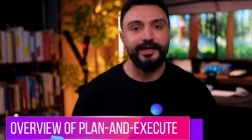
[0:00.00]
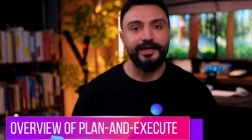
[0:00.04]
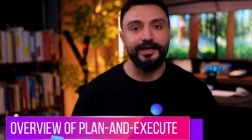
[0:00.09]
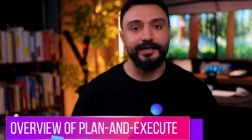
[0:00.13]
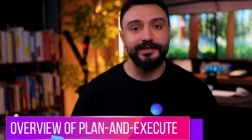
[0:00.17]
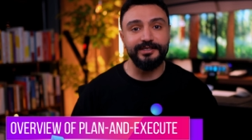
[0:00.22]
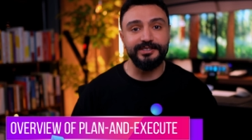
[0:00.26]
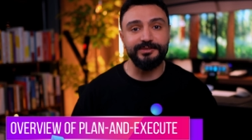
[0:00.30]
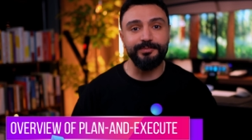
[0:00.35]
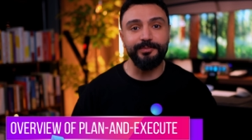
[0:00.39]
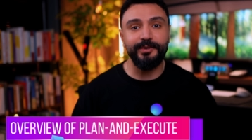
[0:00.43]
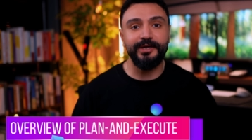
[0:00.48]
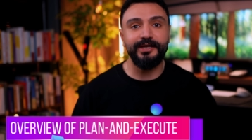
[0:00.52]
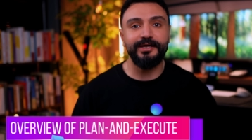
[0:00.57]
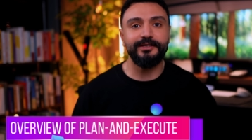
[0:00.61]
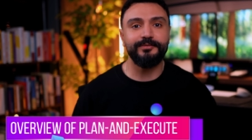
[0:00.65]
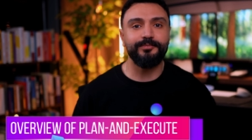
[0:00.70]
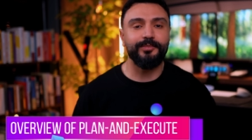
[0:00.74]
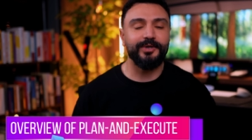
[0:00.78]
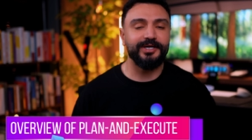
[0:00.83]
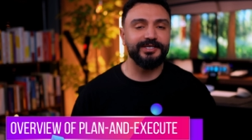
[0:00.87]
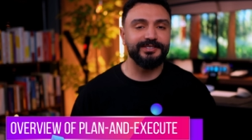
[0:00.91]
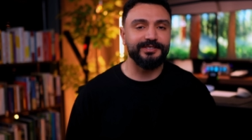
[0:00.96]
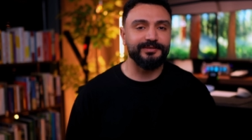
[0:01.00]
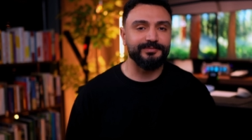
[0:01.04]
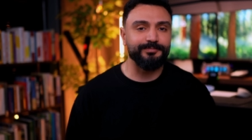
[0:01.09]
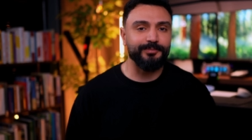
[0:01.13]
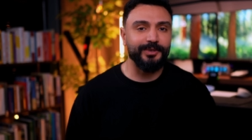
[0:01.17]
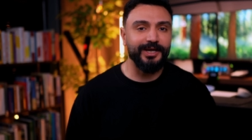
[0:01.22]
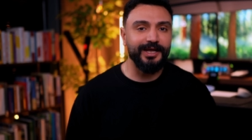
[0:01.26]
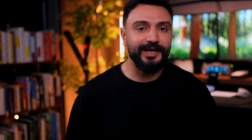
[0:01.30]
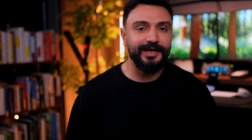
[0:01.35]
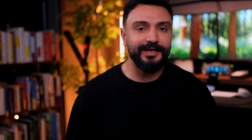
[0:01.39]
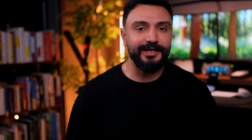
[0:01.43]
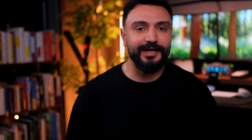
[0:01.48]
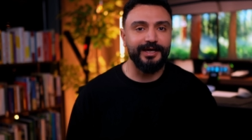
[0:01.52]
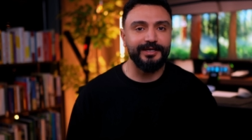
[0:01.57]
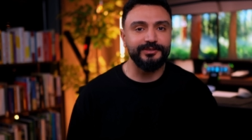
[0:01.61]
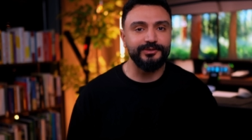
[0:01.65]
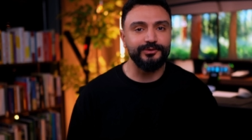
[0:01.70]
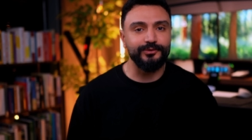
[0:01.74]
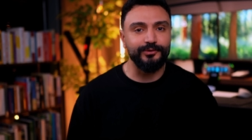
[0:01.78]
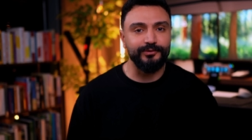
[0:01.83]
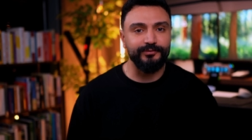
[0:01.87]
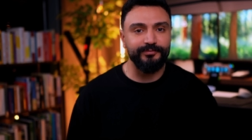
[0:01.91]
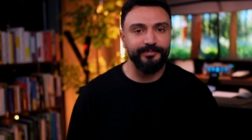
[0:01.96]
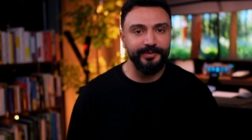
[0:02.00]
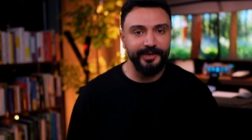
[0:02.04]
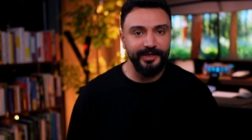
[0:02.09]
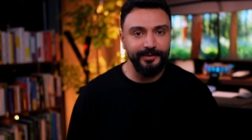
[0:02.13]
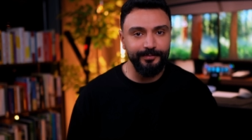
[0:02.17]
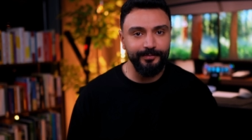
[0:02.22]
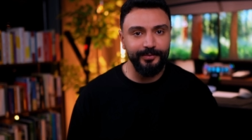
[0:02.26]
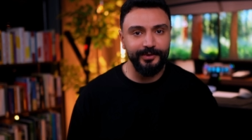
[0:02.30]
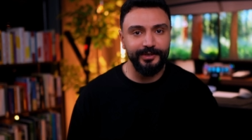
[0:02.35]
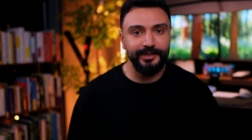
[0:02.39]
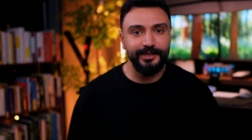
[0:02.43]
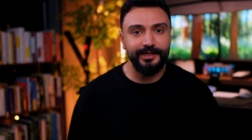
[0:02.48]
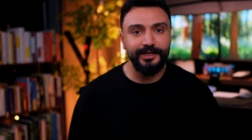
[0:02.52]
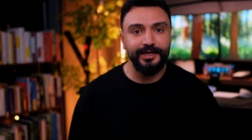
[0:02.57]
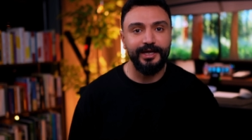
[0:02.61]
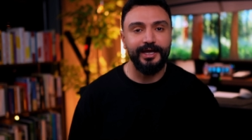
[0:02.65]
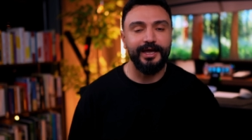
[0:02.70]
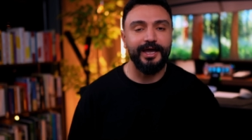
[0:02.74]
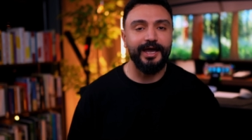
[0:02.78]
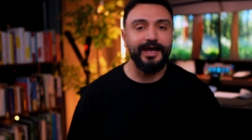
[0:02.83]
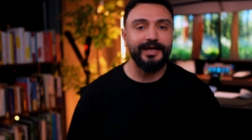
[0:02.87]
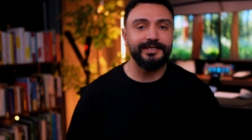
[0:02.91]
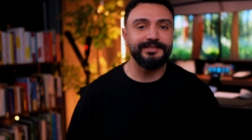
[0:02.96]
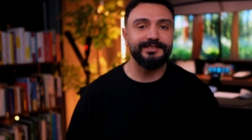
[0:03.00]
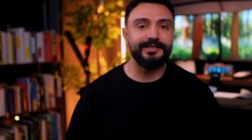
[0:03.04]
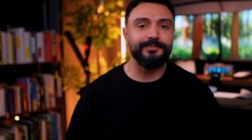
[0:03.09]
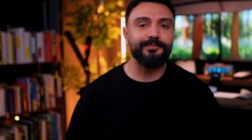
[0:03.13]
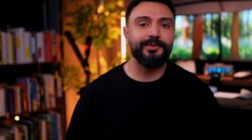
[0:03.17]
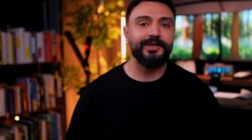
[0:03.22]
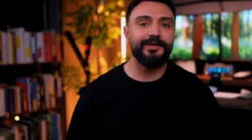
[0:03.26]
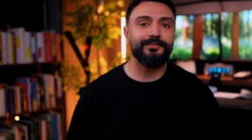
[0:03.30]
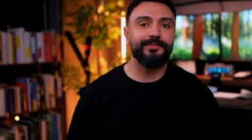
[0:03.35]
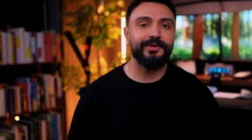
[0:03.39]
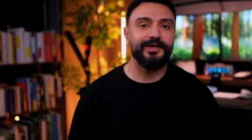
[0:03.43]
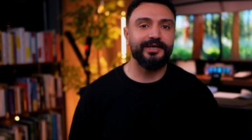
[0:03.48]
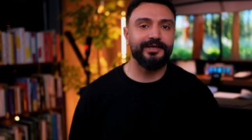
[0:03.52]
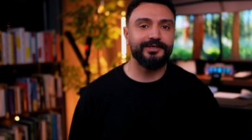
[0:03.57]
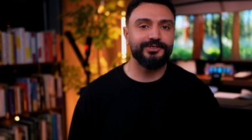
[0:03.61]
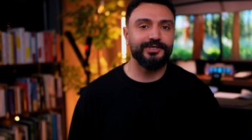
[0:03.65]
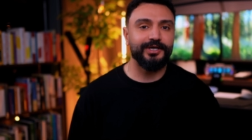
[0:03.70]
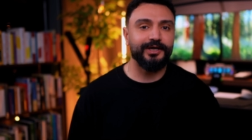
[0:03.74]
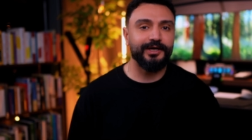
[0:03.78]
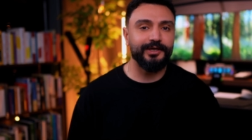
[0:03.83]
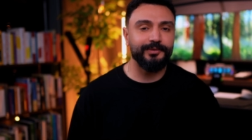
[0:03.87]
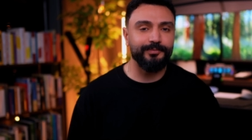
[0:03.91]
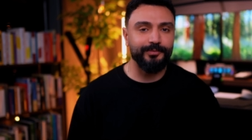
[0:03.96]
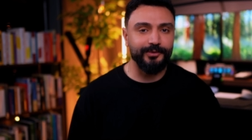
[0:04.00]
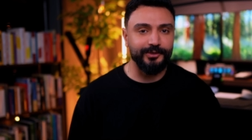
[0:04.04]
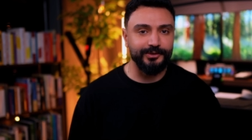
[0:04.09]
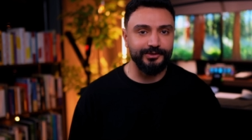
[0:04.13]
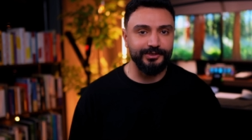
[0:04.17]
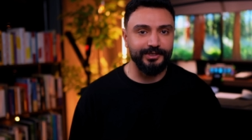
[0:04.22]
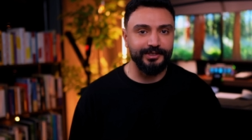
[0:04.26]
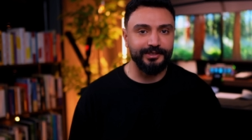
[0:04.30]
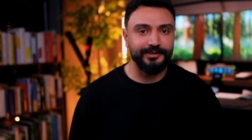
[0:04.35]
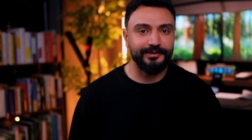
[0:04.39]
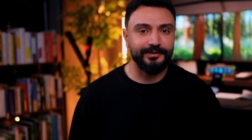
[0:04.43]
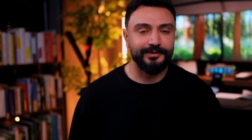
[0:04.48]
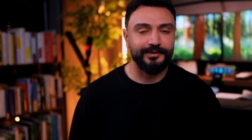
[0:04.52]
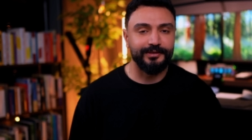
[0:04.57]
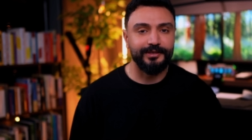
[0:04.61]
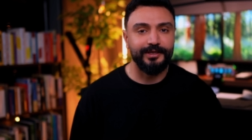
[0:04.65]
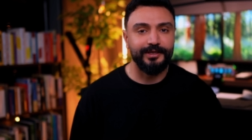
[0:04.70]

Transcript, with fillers: inspired by the plan and solve paper and the BabyAGI project.